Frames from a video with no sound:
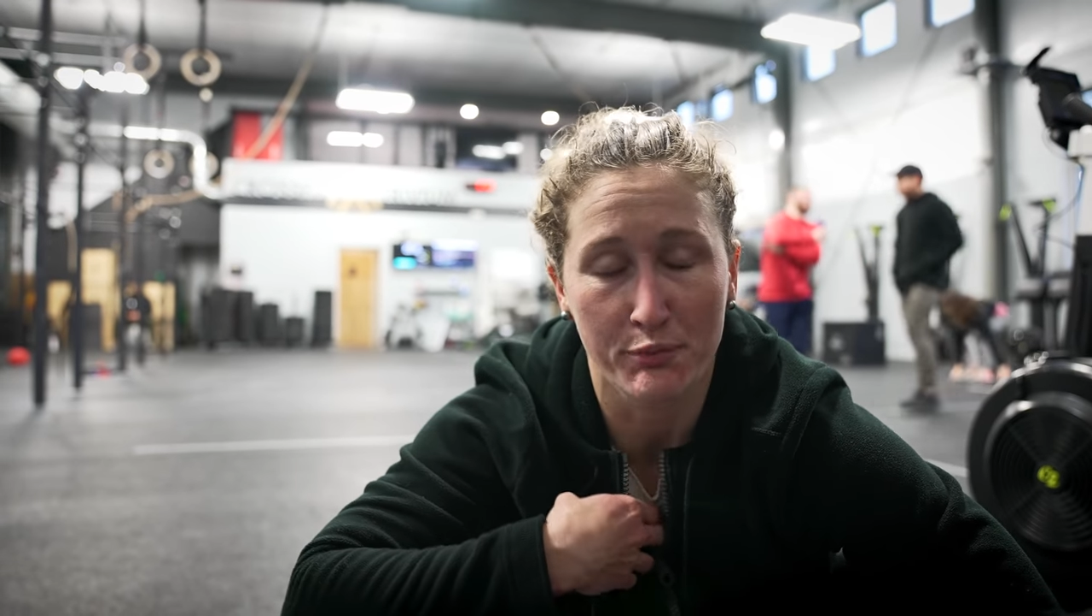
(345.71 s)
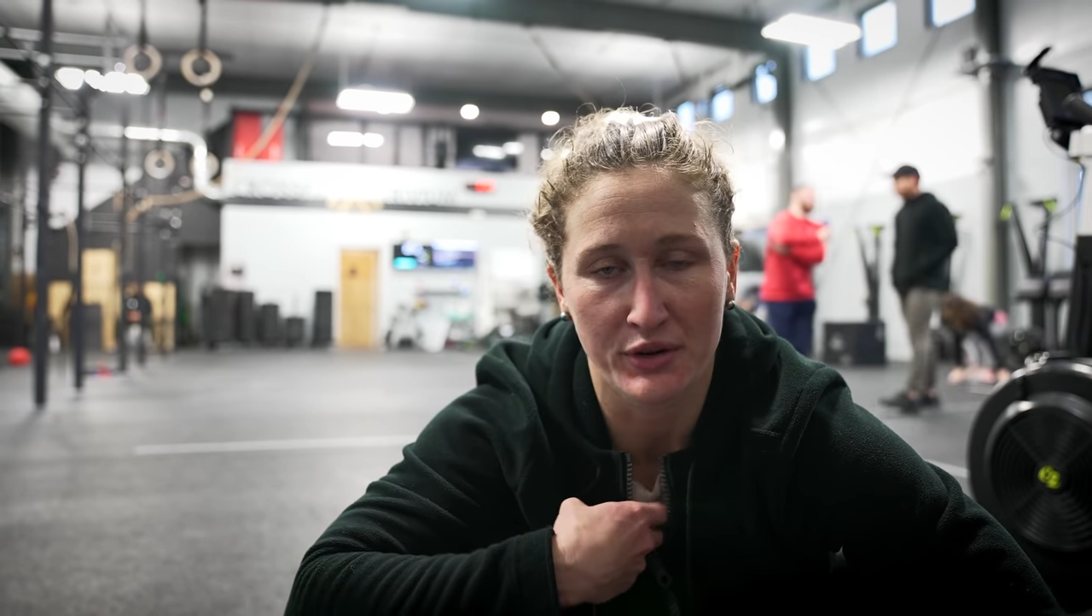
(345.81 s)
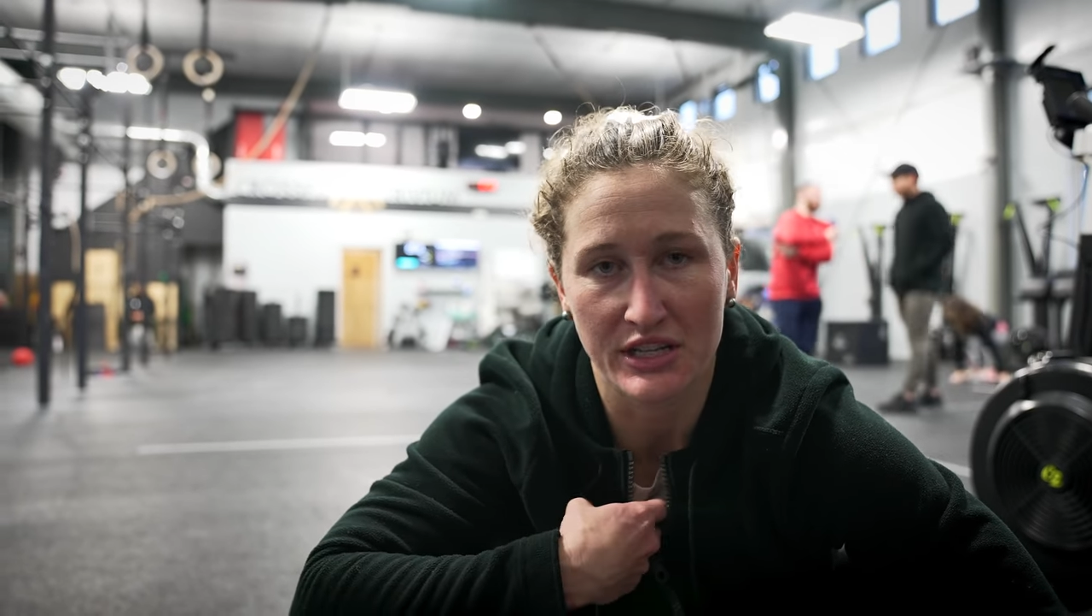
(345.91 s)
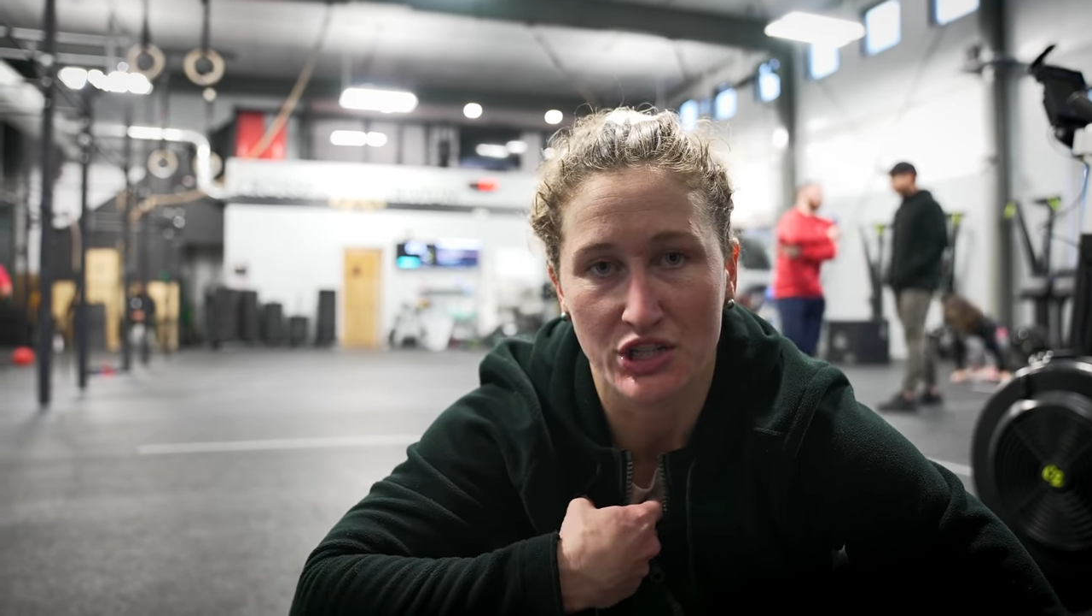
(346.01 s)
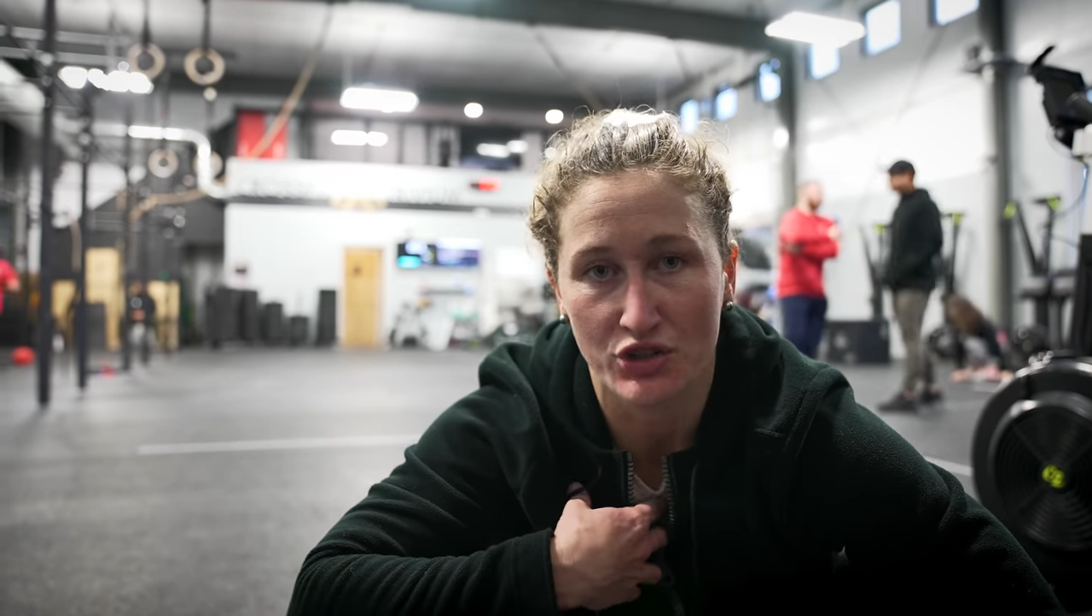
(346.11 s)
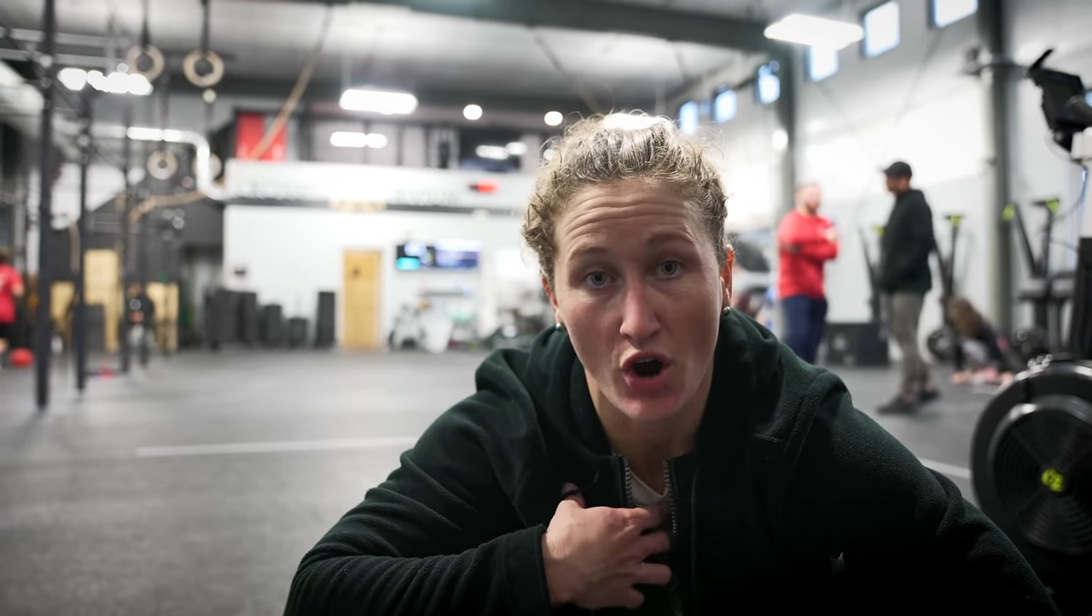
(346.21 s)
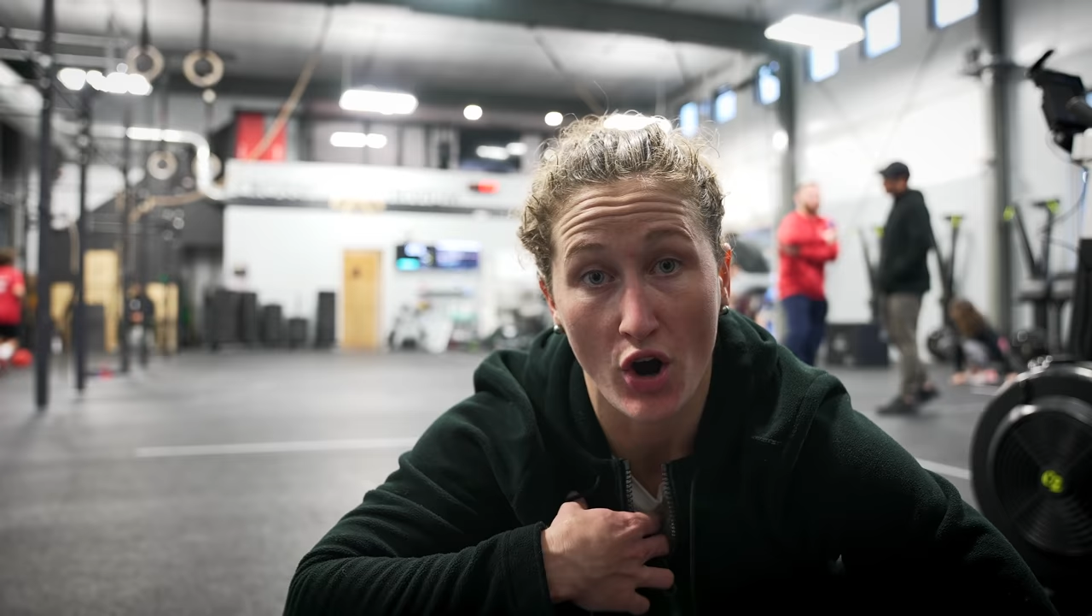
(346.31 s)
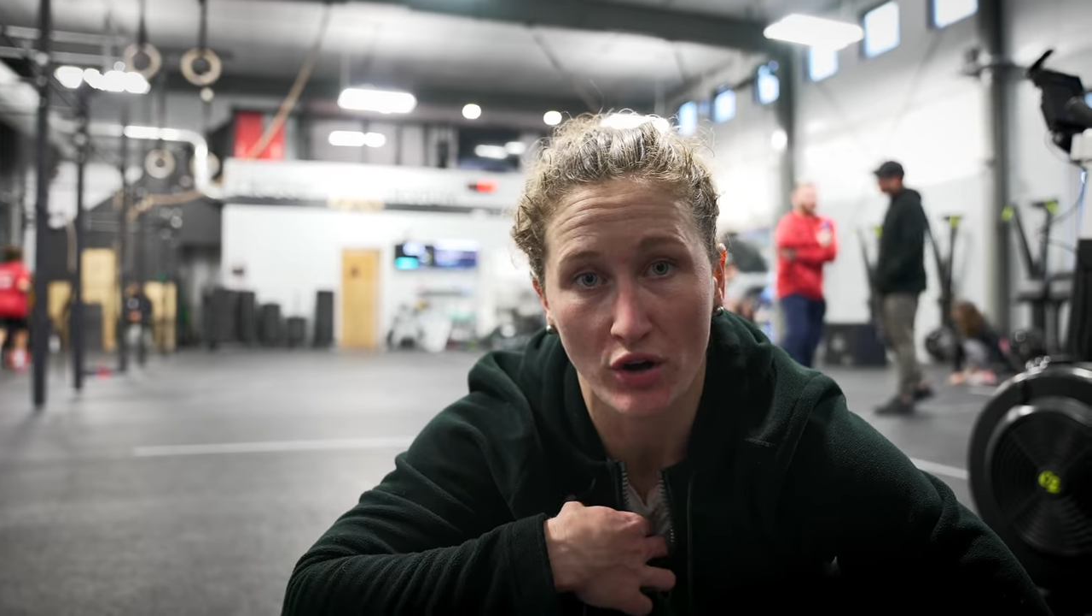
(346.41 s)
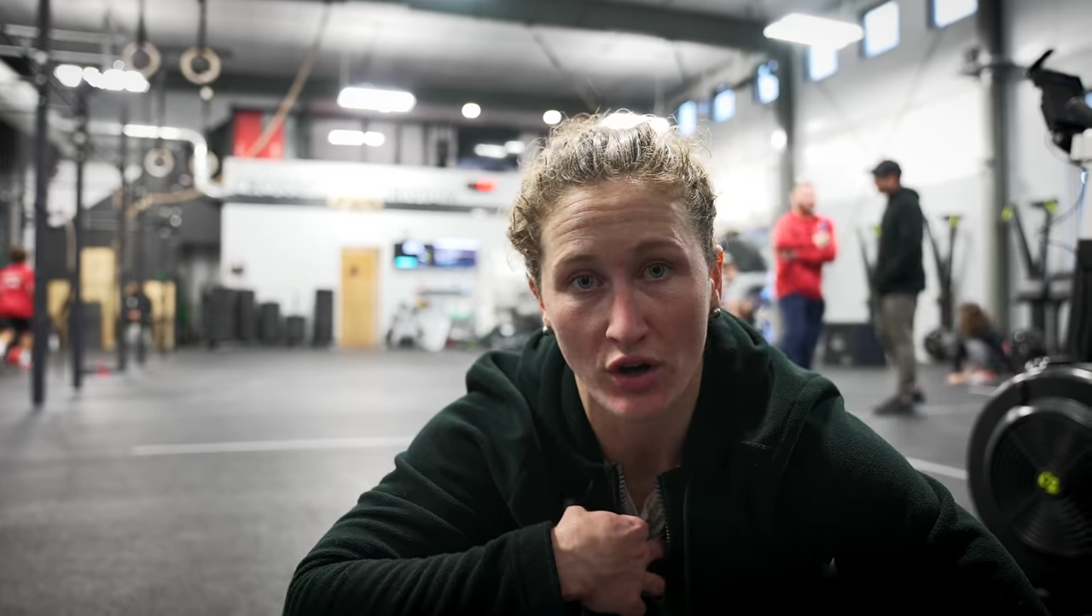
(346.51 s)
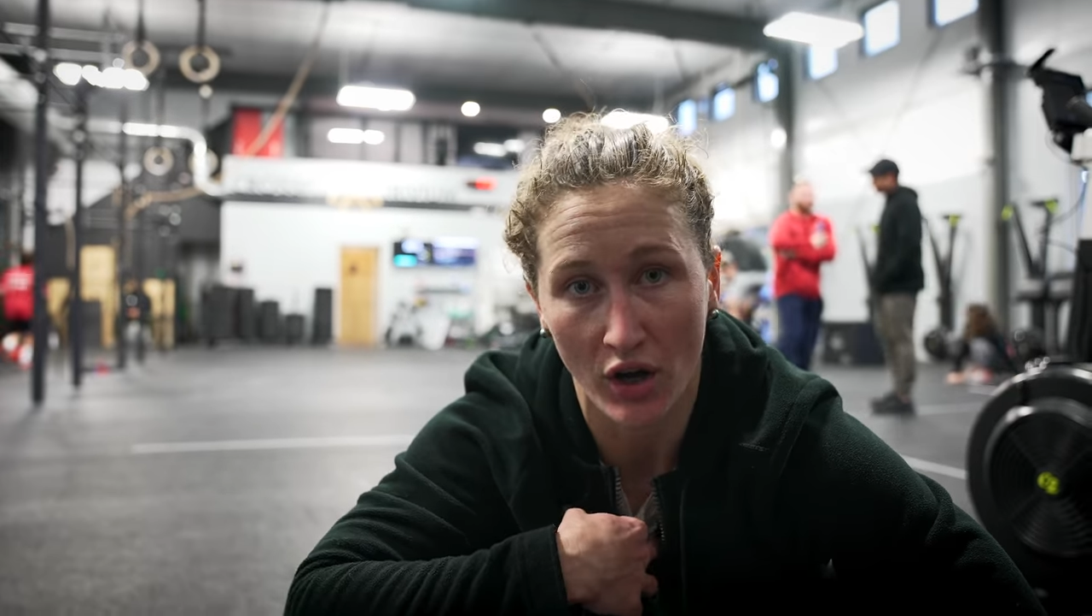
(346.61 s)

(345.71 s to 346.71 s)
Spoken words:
pretty strong